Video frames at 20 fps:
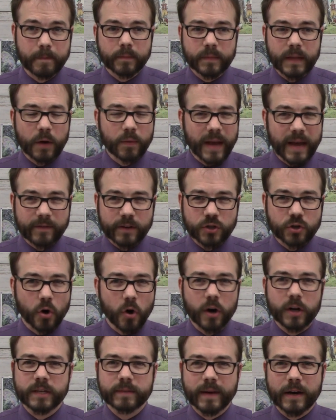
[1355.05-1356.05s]
Now, we haven't
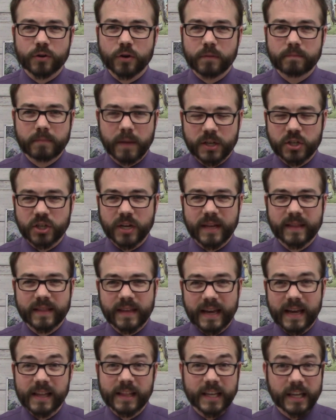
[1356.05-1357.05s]
talked about her much in
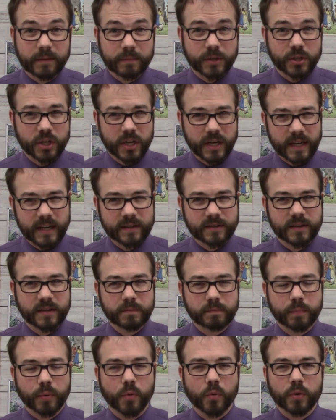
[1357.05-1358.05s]
the Iliad, but she is an
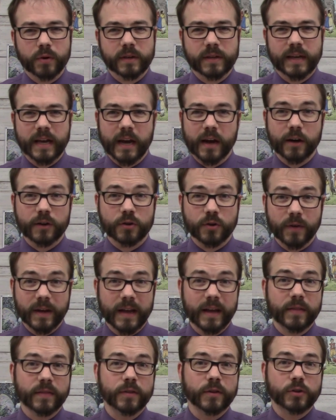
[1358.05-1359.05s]
important character
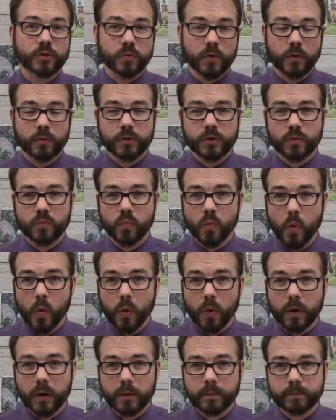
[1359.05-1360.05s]
in the Trojan
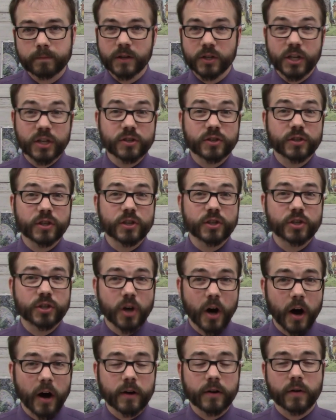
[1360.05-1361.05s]
War. She's the
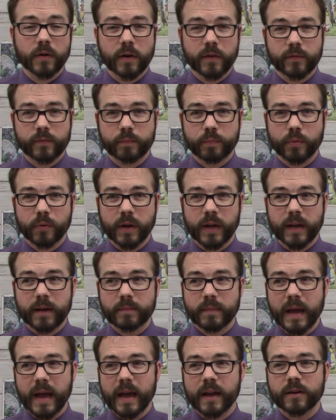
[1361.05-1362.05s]
daughter of
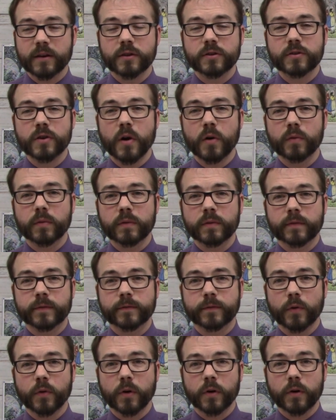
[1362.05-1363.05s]
Priam and known
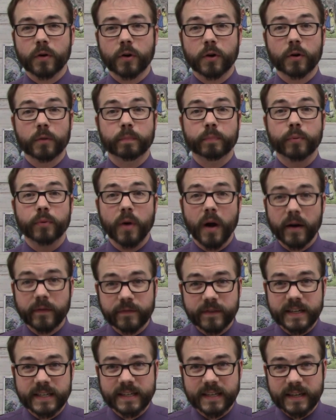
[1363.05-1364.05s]
for her
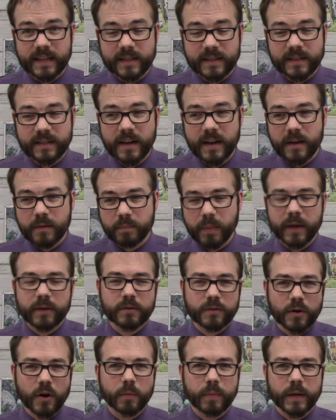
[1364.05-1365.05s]
prophecies,
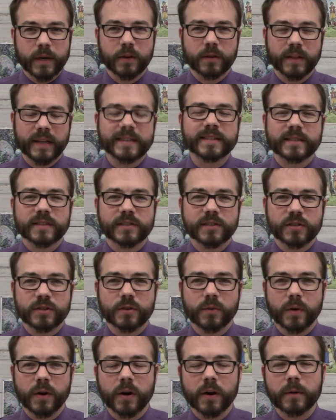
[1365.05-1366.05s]
but nobody listens
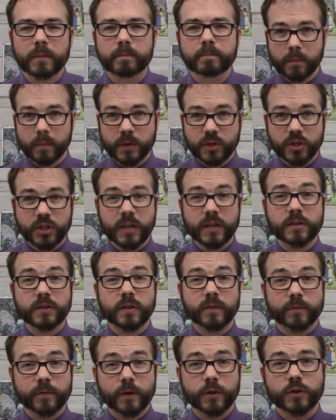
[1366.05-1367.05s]
to her. But she's
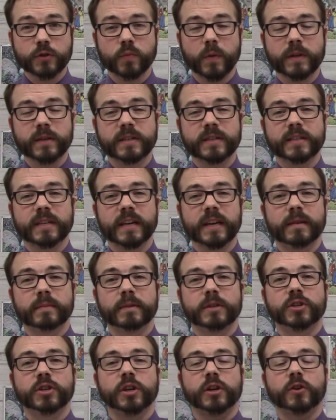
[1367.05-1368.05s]
the first one to see
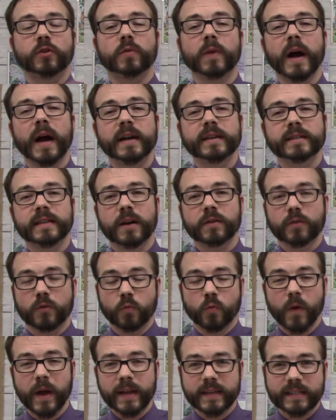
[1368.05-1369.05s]
him and she cries out
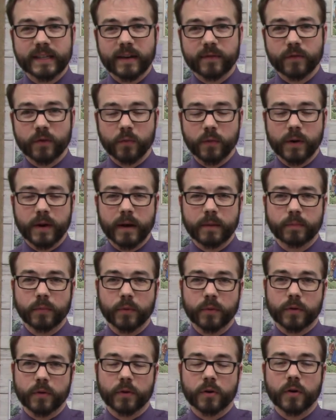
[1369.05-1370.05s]
and wakes everyone up
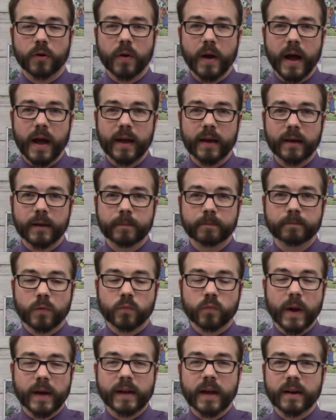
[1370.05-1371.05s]
with her crying,
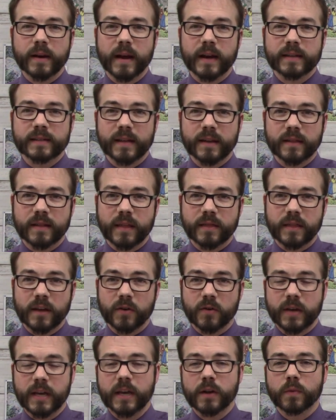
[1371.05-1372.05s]
recognizing that
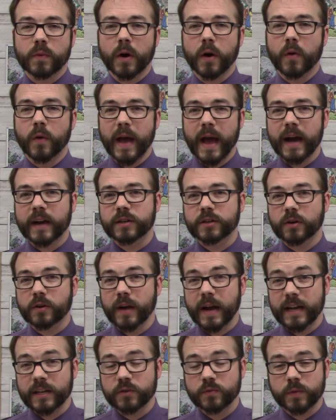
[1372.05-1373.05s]
their hero,
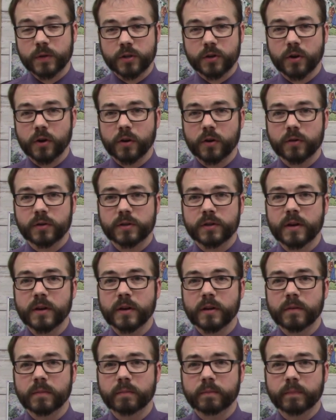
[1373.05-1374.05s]
Hector, has returned
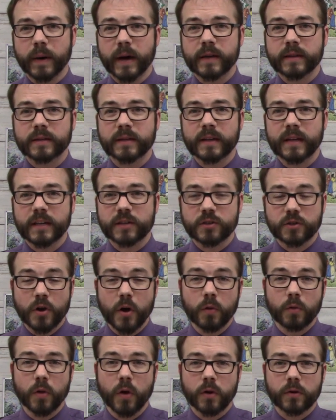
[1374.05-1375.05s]
but he's
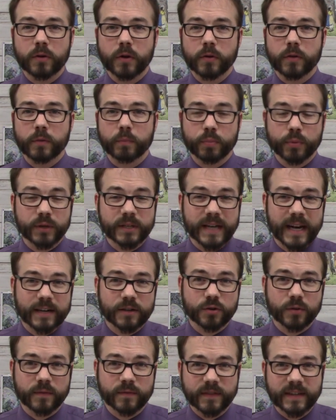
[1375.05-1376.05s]
no longer the
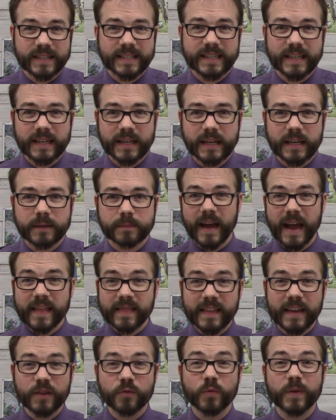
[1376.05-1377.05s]
protector of the city.
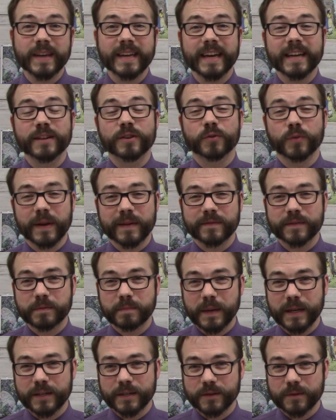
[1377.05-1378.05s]
And then we get grief
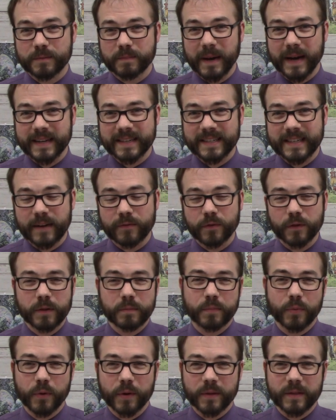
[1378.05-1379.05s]
speeches by several
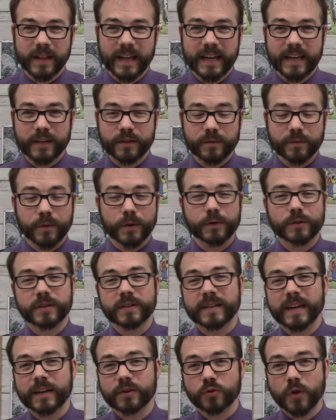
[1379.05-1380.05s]
important ladies. First
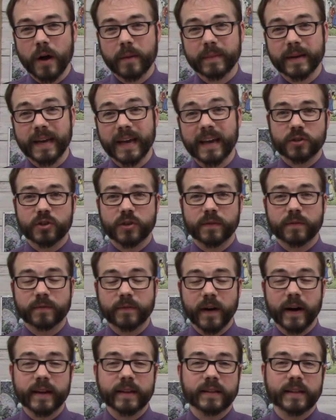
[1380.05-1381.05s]
is Andromache. She
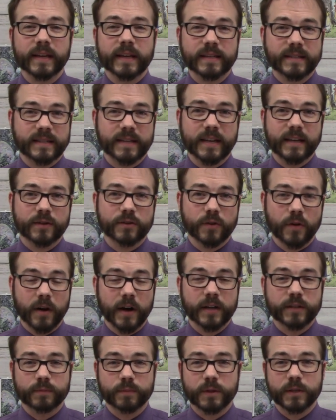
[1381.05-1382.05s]
finally sees her
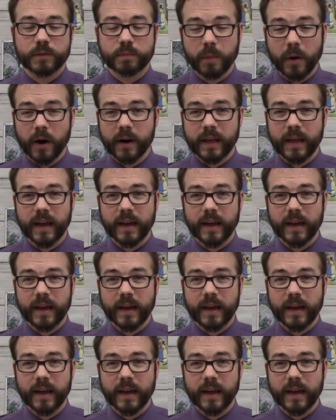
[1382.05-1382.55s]
husband's body